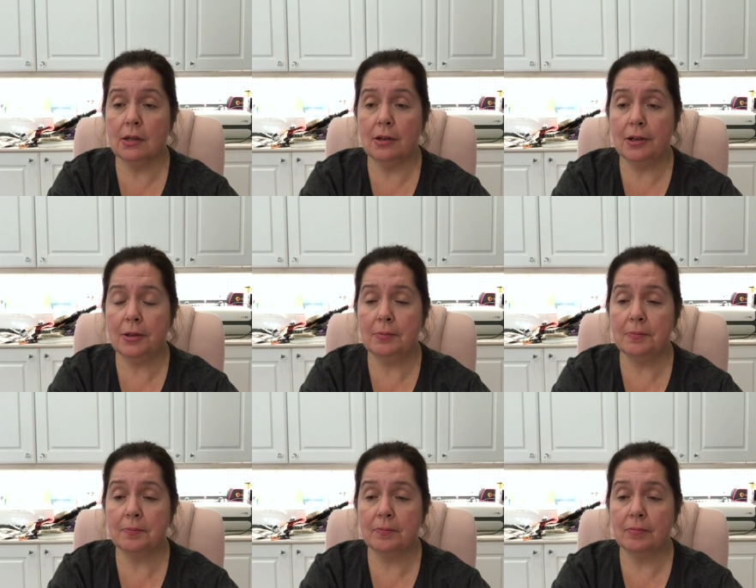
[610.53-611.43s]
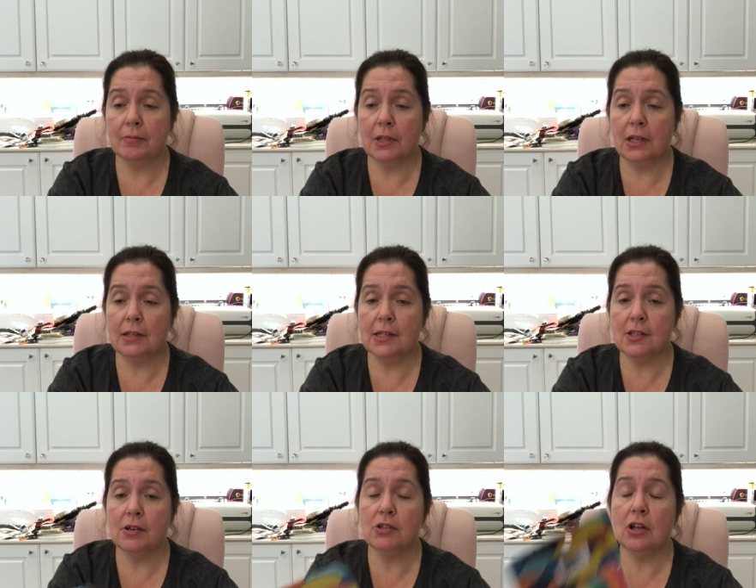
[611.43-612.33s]
And
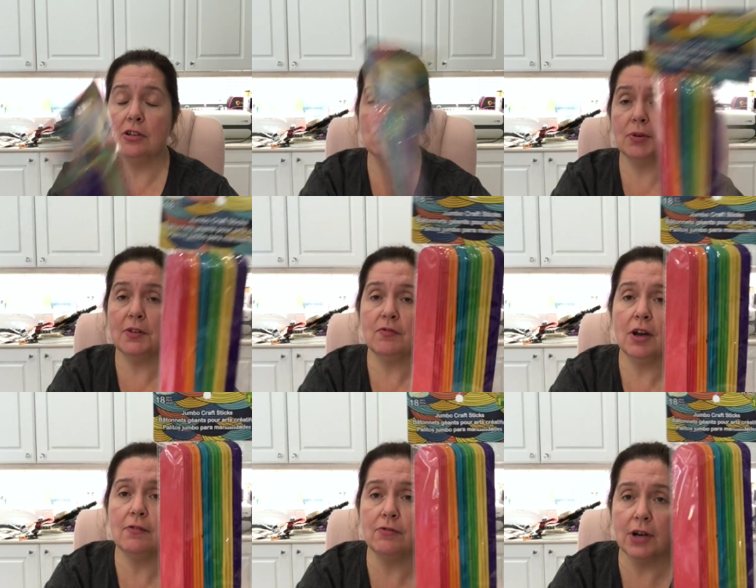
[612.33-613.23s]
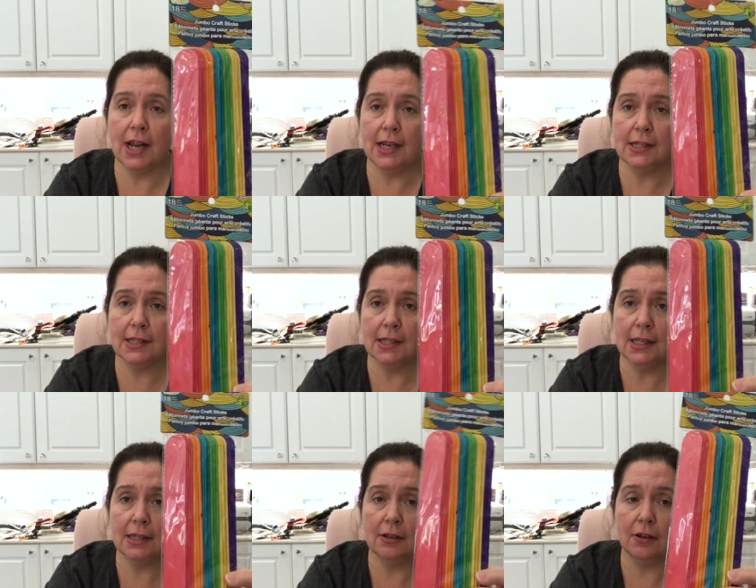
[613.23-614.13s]
these are $1.25 for
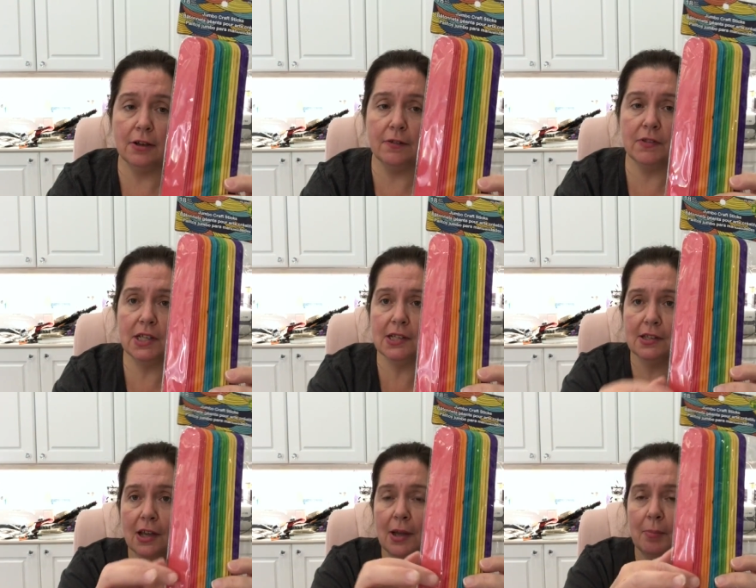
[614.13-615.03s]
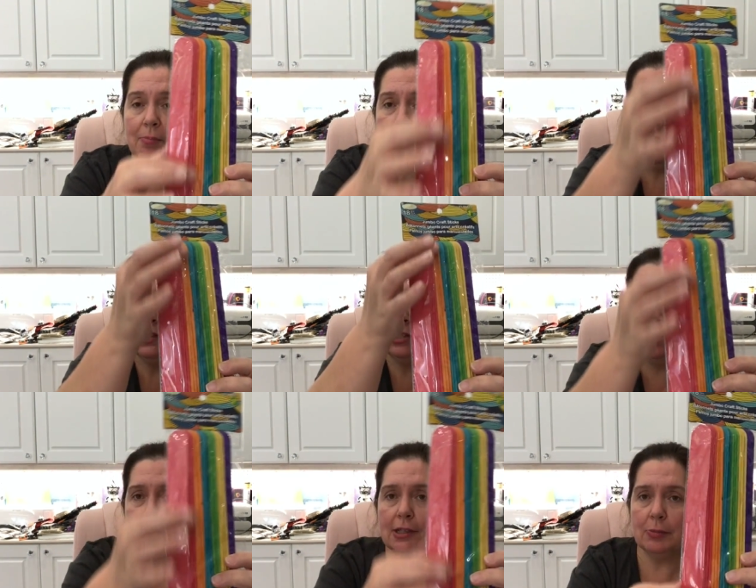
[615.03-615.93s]
18 of these big
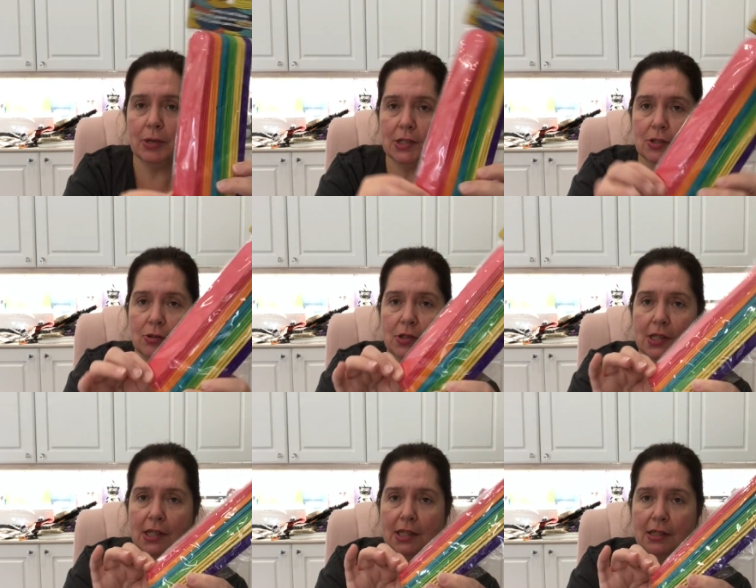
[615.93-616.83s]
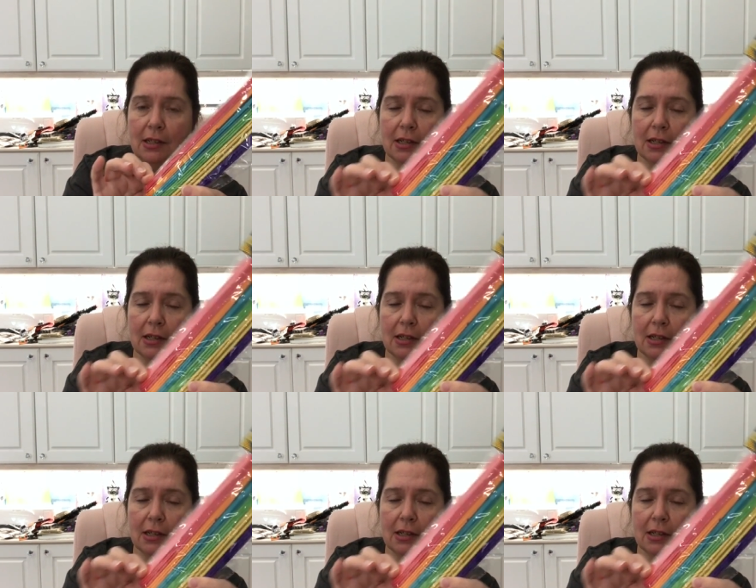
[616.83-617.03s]
tongue depressors in